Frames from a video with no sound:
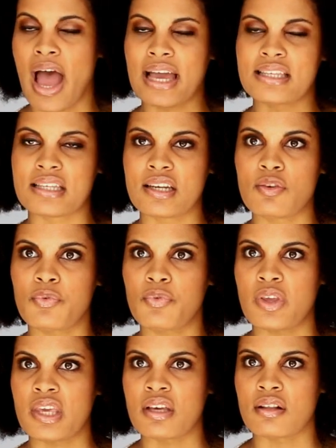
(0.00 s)
I didn't
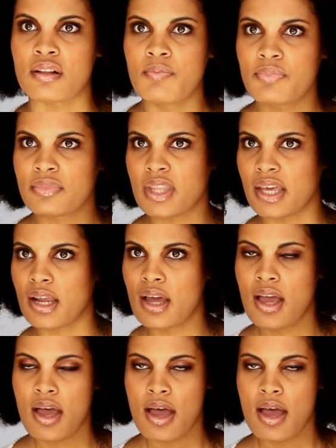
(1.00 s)
feel that